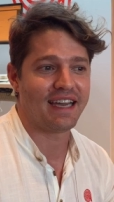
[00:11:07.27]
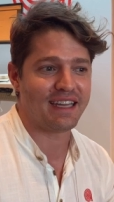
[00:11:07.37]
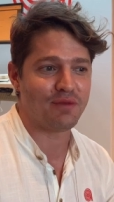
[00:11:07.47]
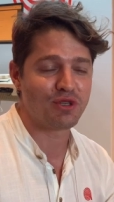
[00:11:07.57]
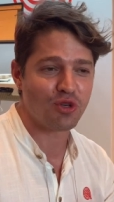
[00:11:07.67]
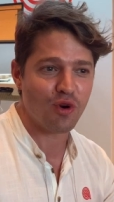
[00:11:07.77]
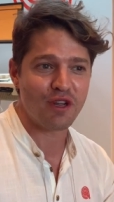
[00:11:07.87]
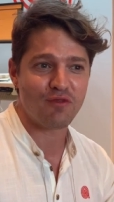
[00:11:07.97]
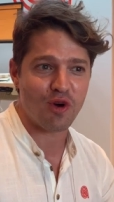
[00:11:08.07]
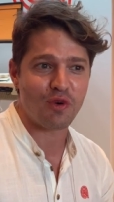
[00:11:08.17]
and the
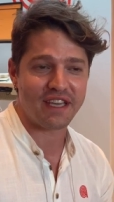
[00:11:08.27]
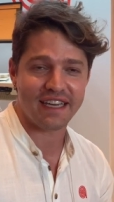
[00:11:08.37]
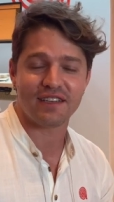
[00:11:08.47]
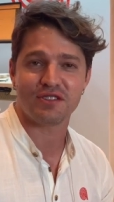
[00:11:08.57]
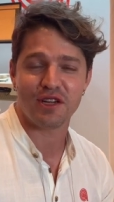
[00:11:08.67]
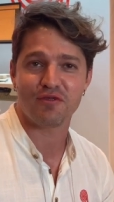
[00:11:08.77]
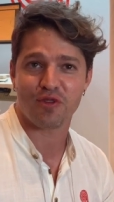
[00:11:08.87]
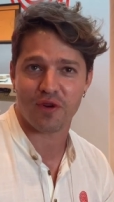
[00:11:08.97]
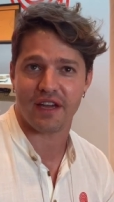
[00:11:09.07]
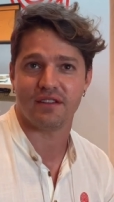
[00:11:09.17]
majority of what we get is near
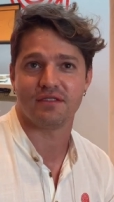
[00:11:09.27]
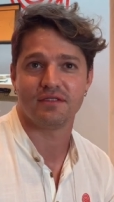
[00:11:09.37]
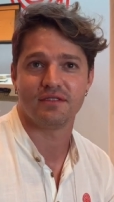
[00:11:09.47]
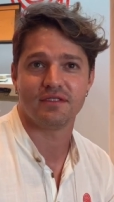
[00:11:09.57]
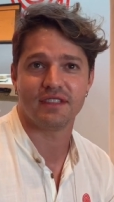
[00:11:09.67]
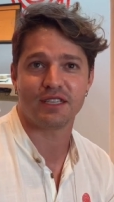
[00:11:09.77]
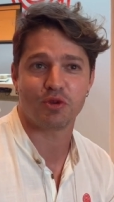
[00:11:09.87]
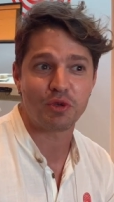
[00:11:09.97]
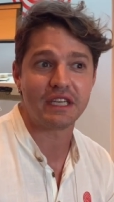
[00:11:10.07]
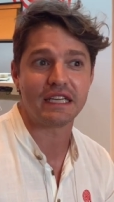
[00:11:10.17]
infrared, and that's
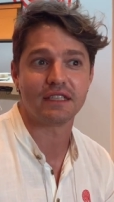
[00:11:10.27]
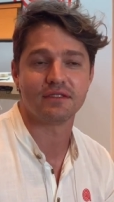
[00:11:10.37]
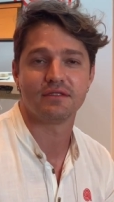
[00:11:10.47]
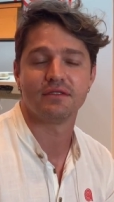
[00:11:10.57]
what we need.